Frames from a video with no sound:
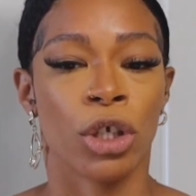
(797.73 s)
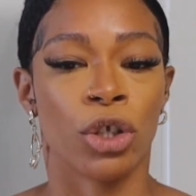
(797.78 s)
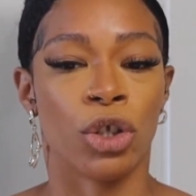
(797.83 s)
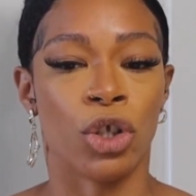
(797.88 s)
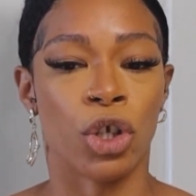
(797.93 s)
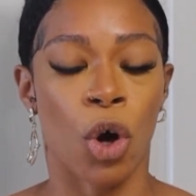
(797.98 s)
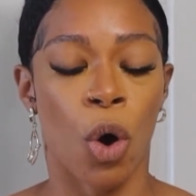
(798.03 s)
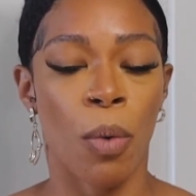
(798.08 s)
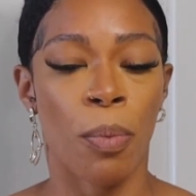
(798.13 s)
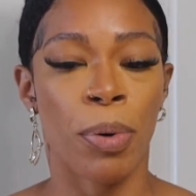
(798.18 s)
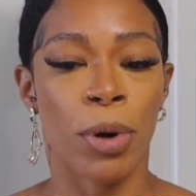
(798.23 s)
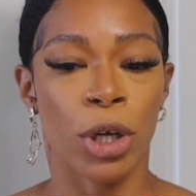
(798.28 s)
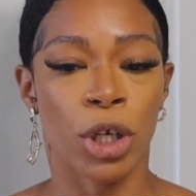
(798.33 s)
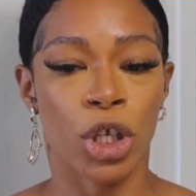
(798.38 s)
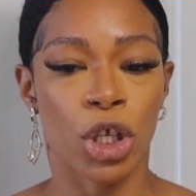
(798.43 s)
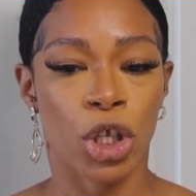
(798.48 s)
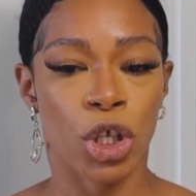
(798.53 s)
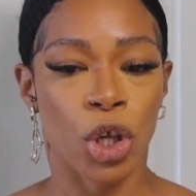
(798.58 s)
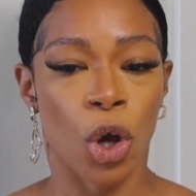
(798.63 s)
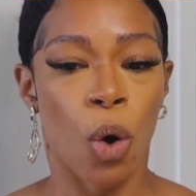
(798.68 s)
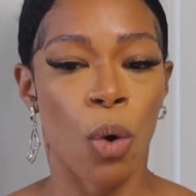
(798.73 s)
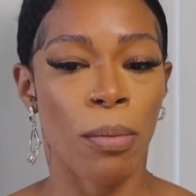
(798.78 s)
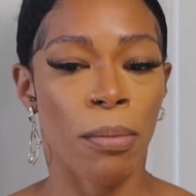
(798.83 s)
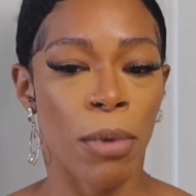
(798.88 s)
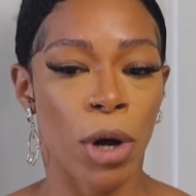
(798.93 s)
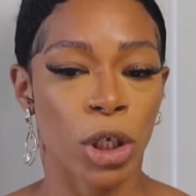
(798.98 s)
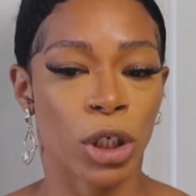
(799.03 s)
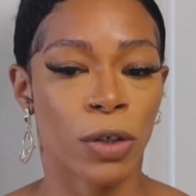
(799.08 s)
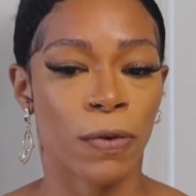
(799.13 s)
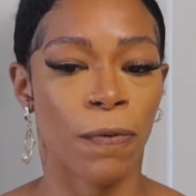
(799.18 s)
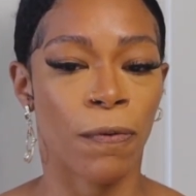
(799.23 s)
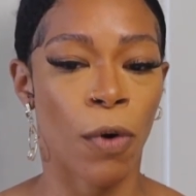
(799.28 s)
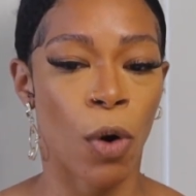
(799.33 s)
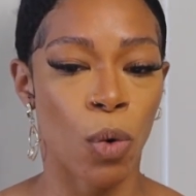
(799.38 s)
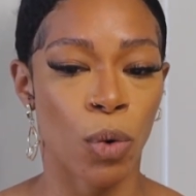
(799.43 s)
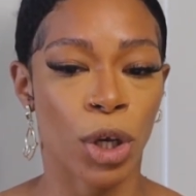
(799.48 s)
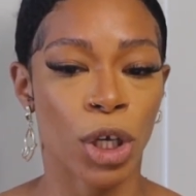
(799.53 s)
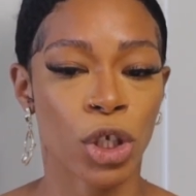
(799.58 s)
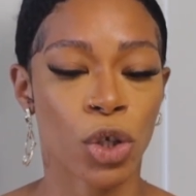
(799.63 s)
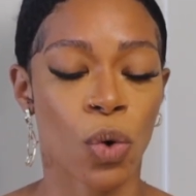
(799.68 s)
don't put so much
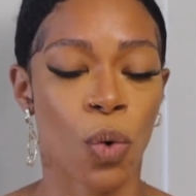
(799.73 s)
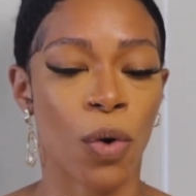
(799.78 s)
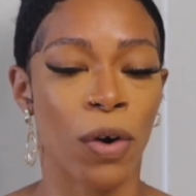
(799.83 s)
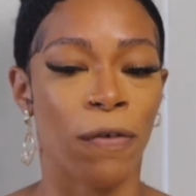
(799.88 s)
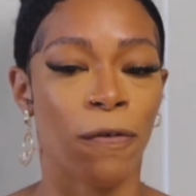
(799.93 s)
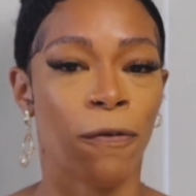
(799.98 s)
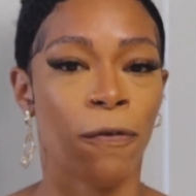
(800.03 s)
focus on